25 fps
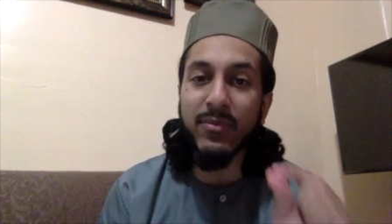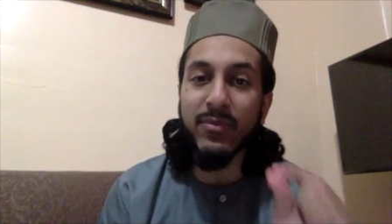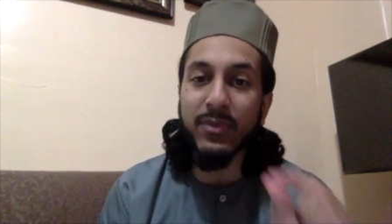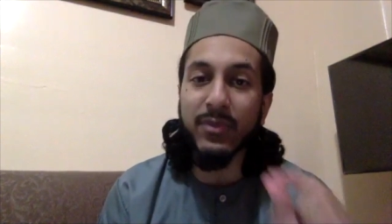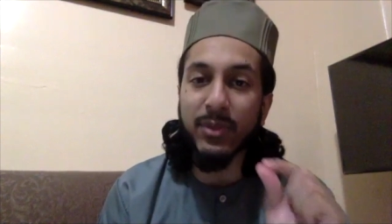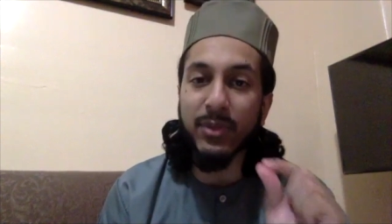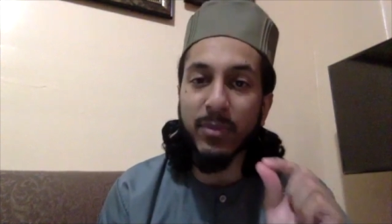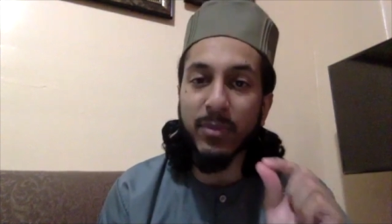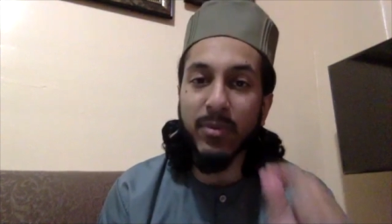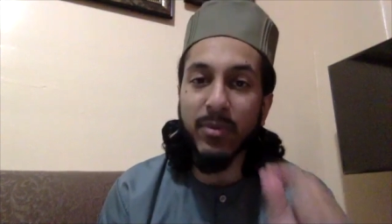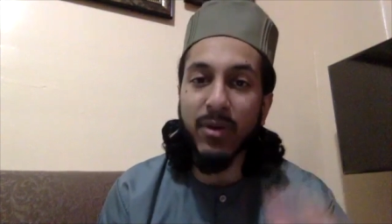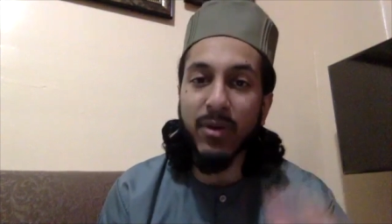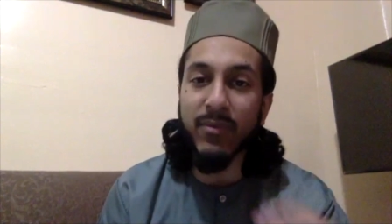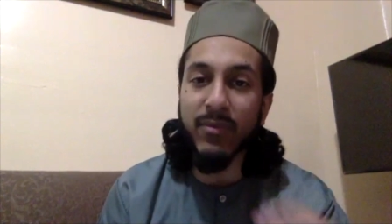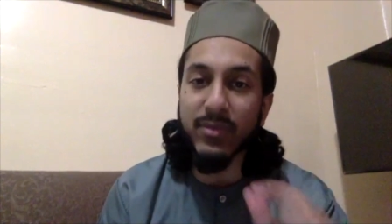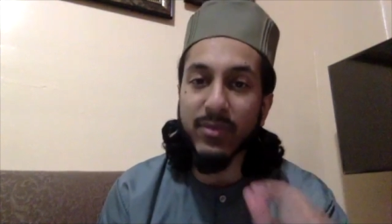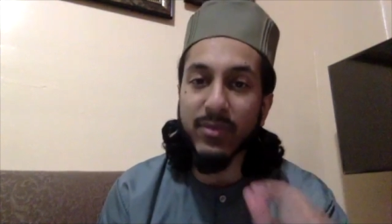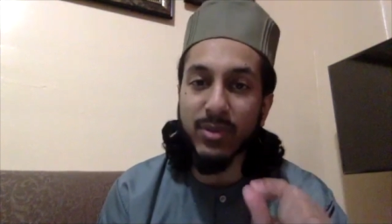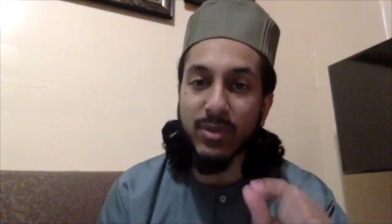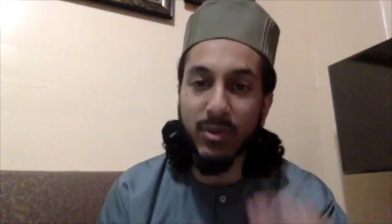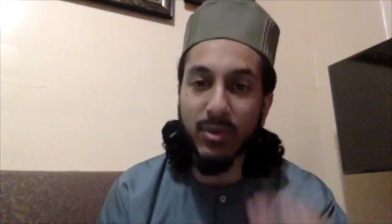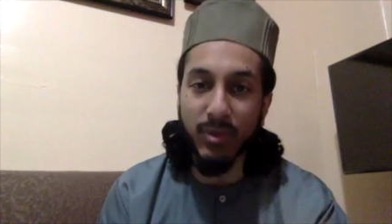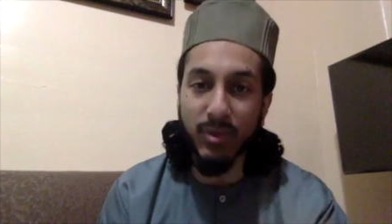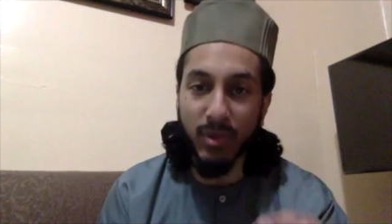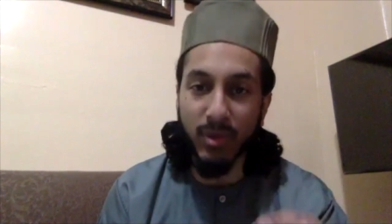the Prophet
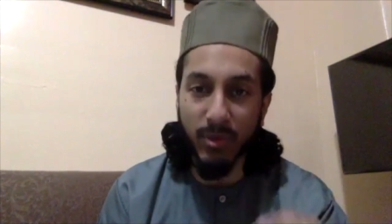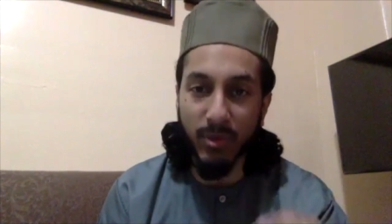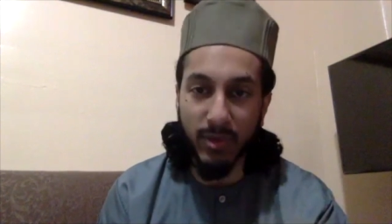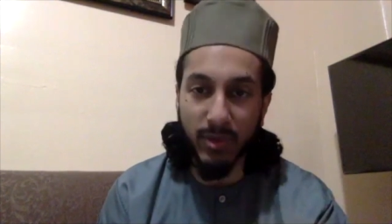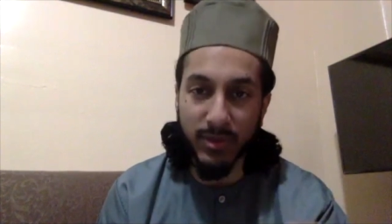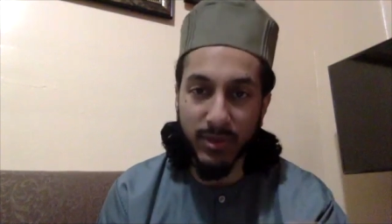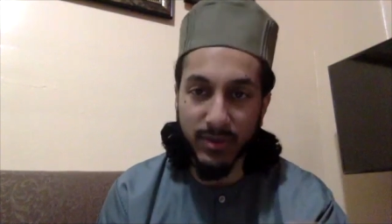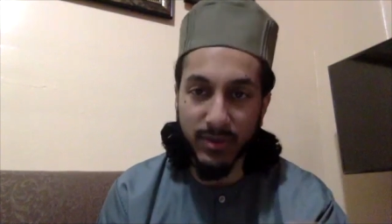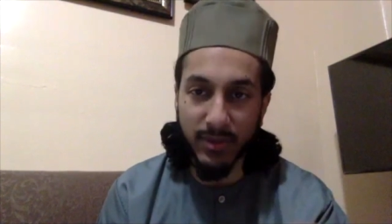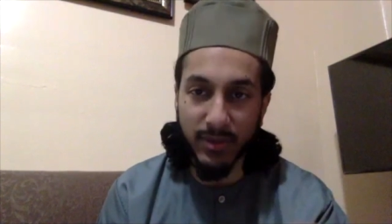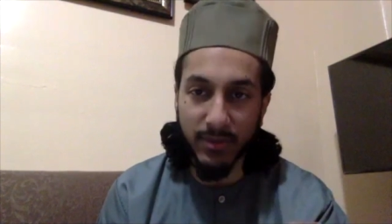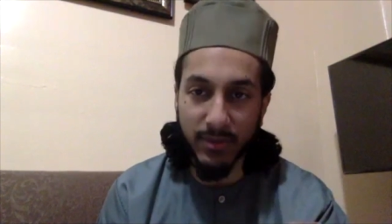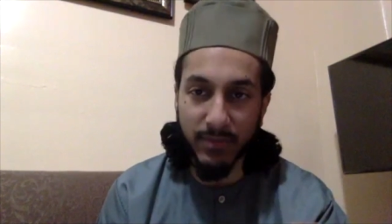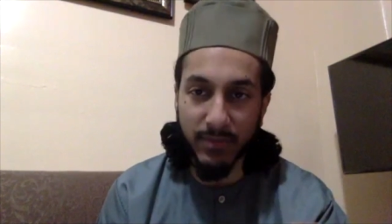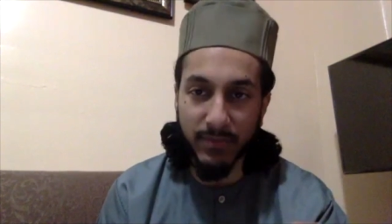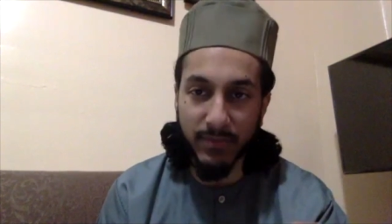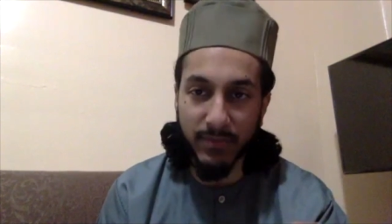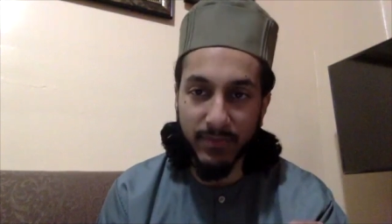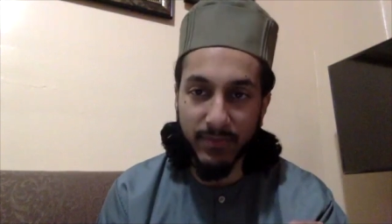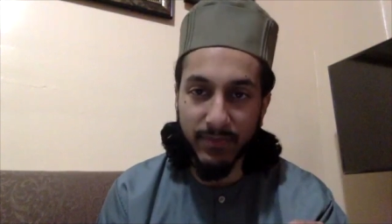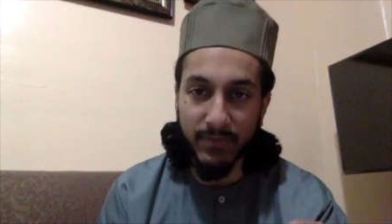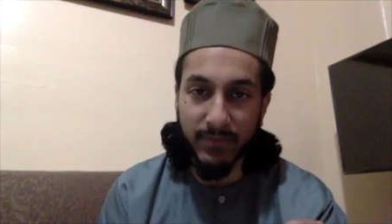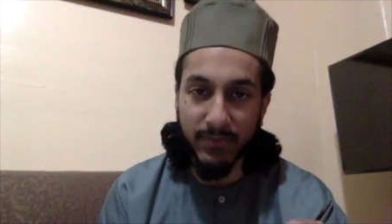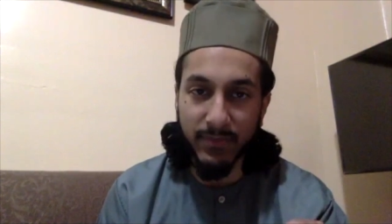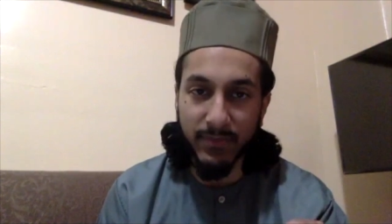sallallahu alaihi
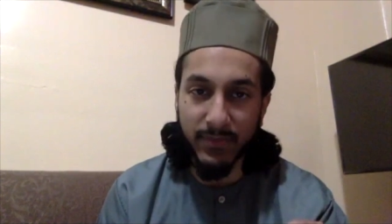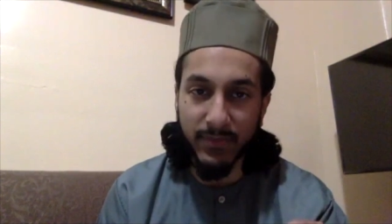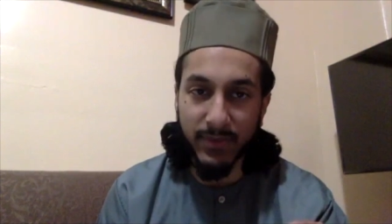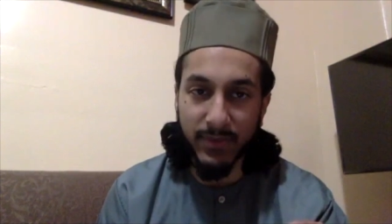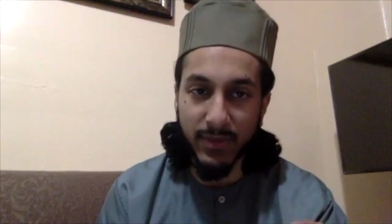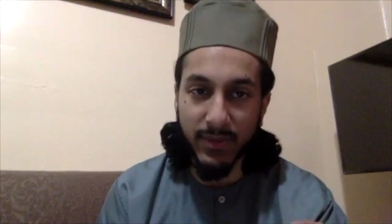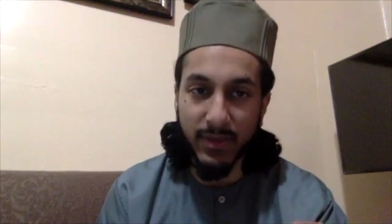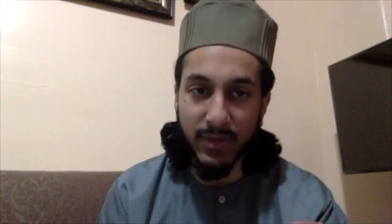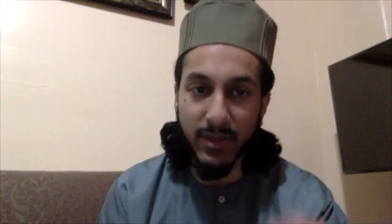wasallam.